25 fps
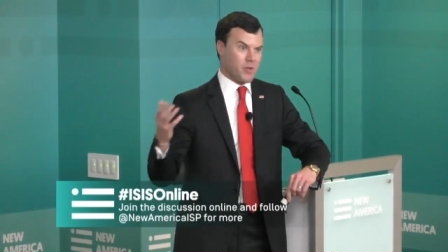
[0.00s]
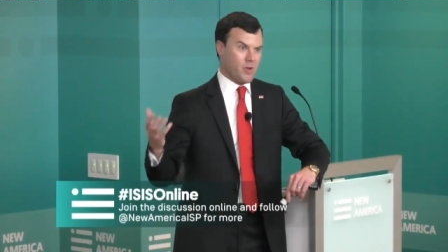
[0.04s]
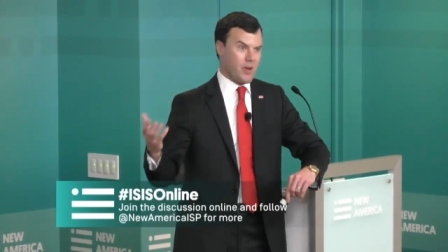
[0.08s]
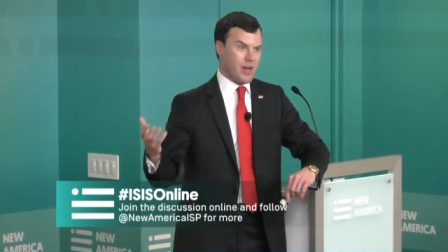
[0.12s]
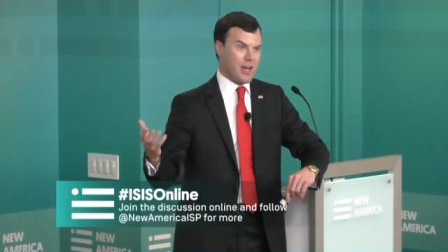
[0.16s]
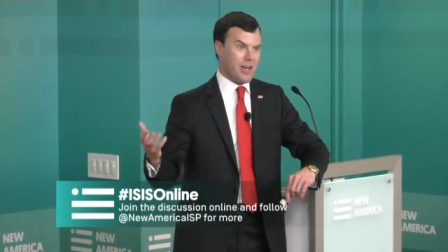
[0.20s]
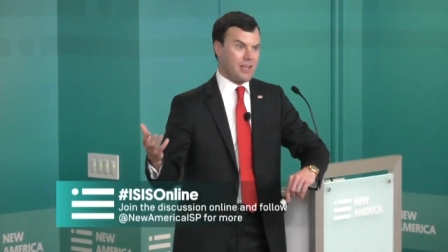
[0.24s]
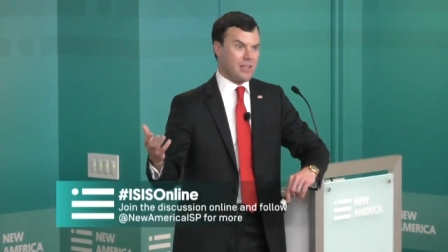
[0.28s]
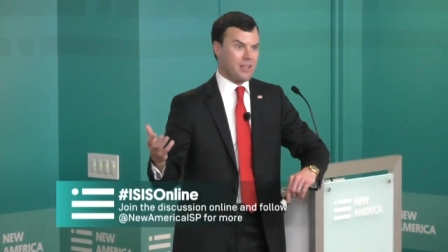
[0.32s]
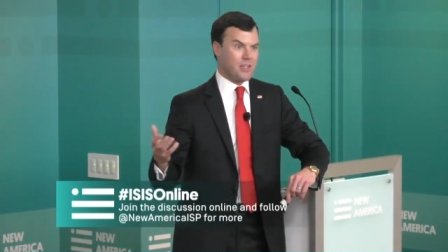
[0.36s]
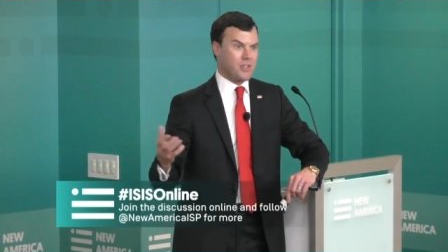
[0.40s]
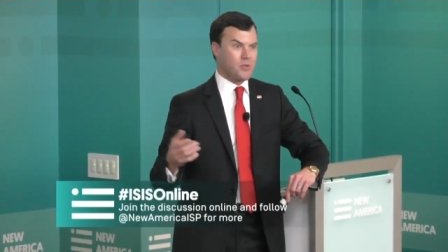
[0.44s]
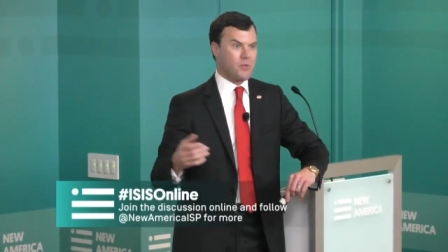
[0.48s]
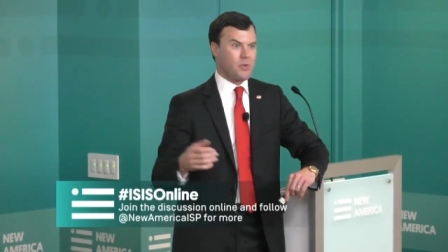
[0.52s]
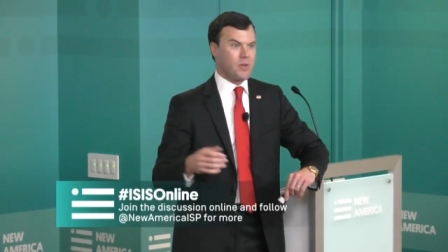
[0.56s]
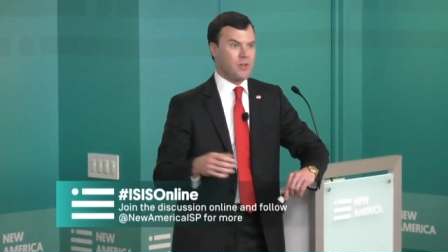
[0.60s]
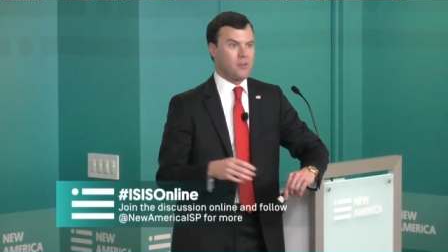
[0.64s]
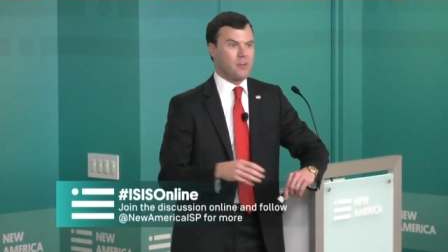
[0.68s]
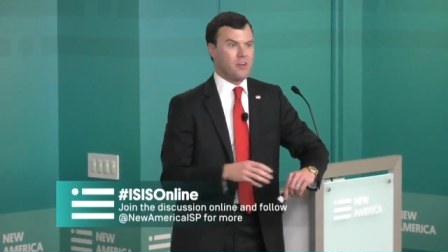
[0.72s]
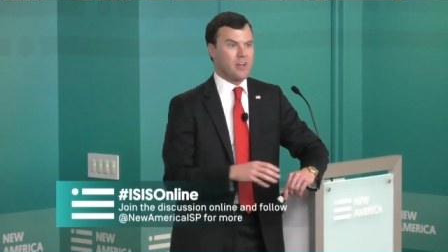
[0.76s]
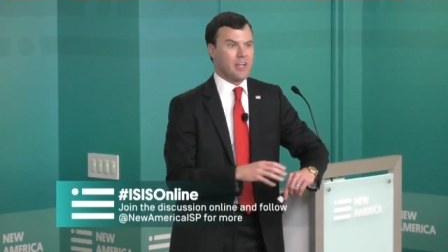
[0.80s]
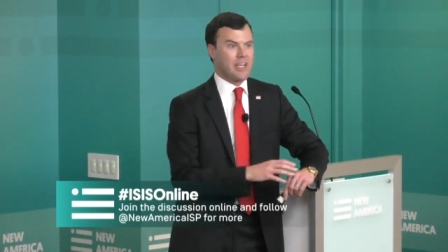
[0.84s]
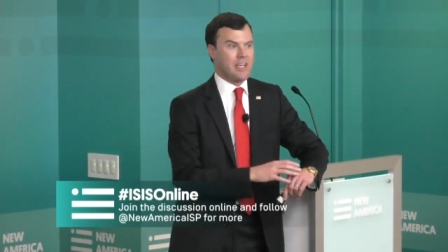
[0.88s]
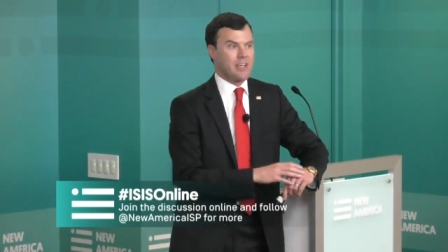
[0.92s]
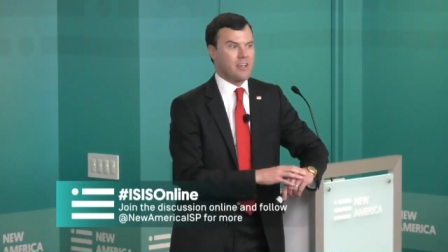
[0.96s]
creating a
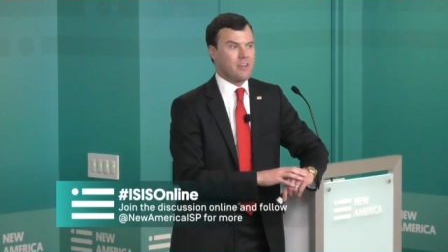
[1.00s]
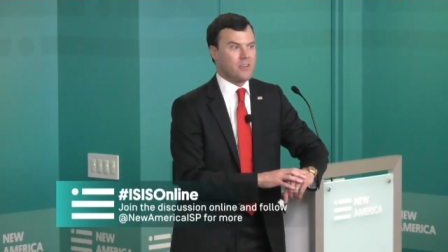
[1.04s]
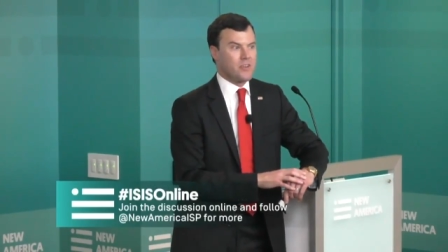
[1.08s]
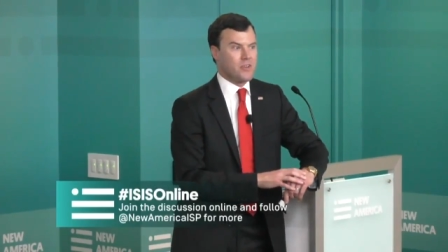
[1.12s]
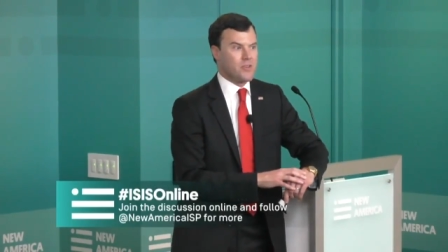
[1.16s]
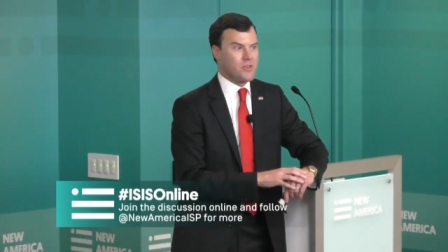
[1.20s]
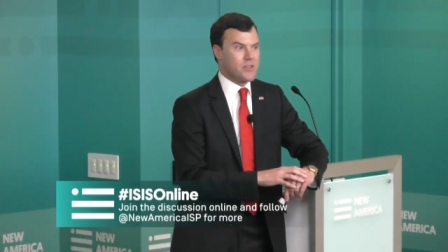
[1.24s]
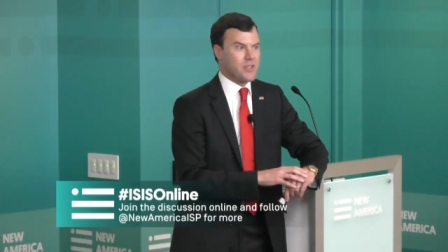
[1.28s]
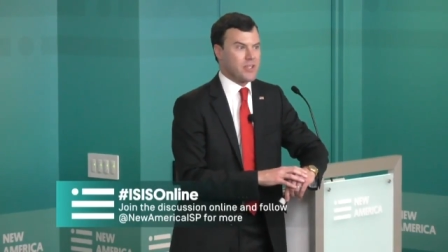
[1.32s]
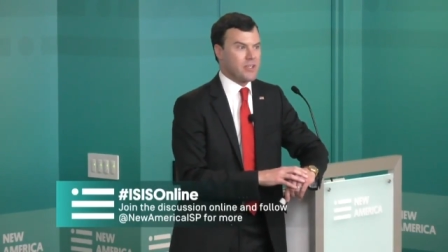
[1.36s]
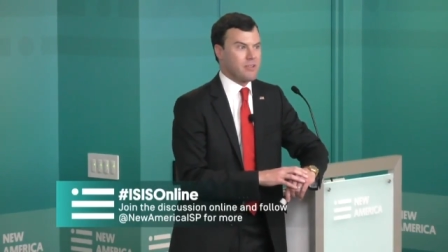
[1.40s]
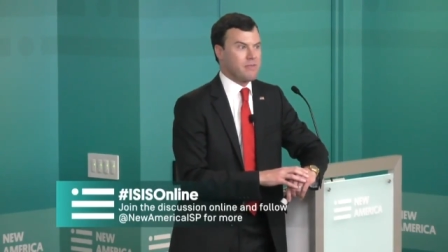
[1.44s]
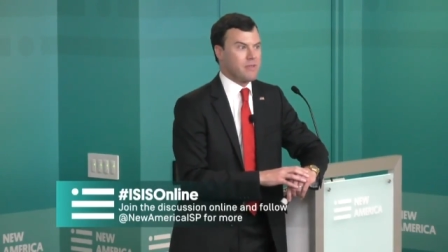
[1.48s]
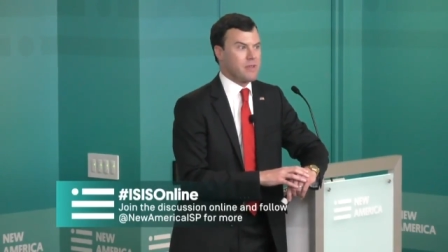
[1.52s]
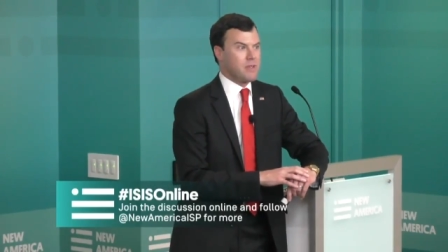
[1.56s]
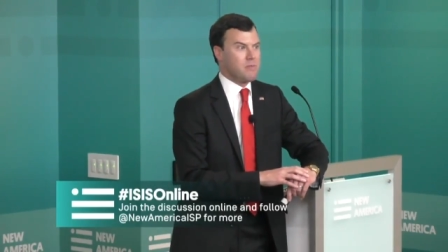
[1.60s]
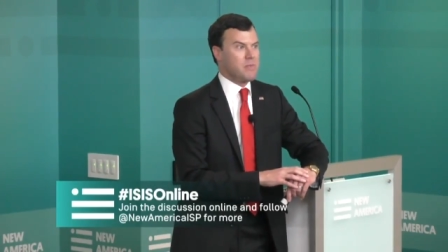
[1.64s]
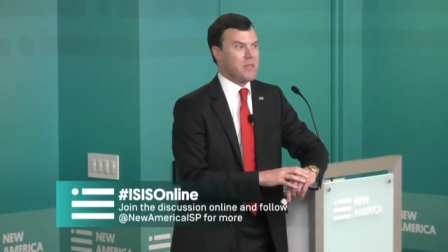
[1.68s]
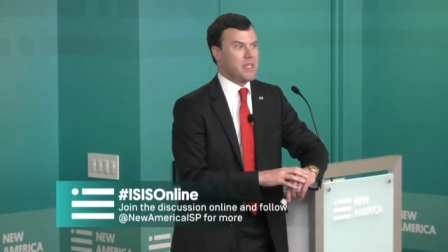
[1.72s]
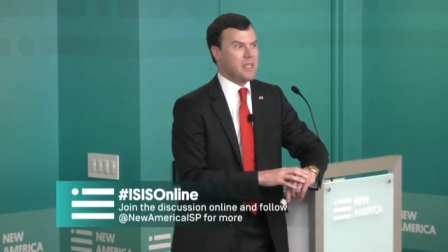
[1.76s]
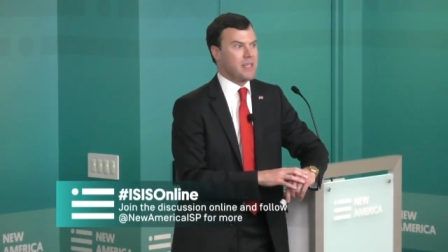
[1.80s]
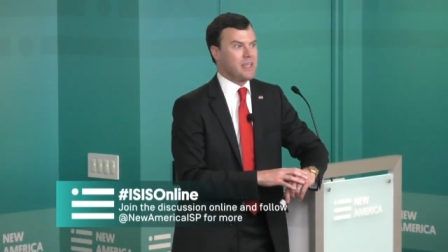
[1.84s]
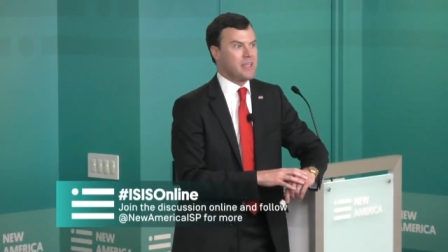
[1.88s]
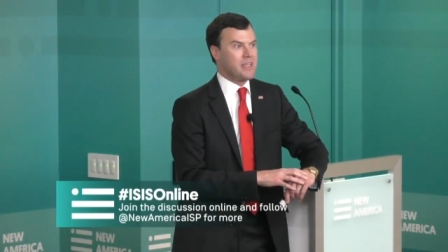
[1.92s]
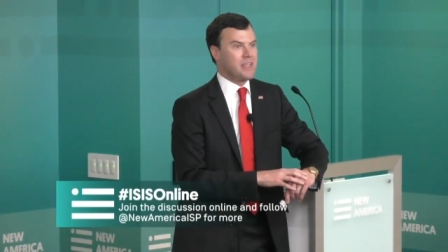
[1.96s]
Twitter account using a
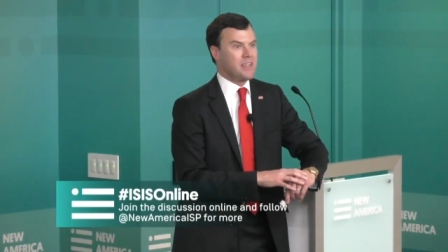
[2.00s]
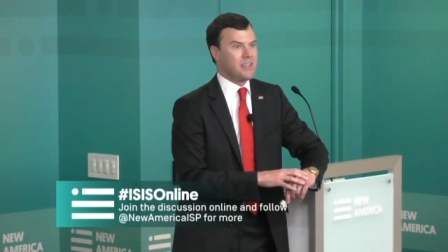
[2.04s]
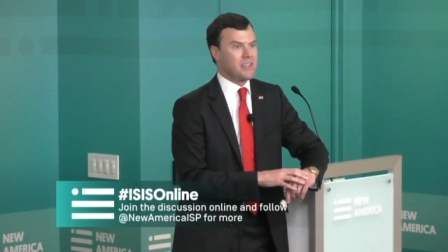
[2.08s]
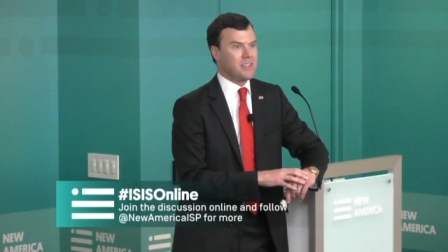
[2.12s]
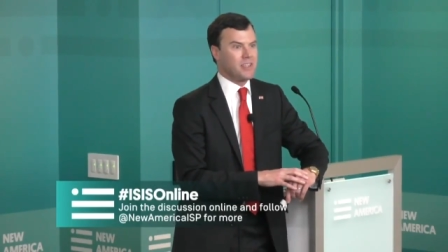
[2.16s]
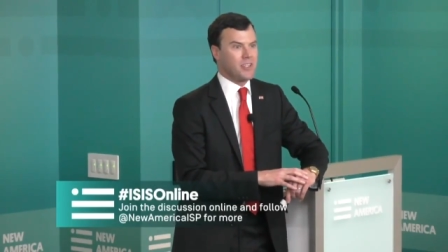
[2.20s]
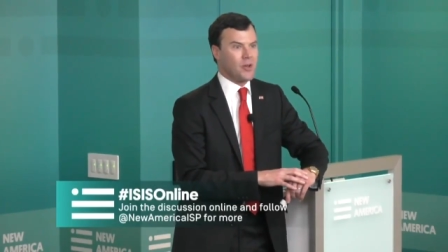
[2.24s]
VPN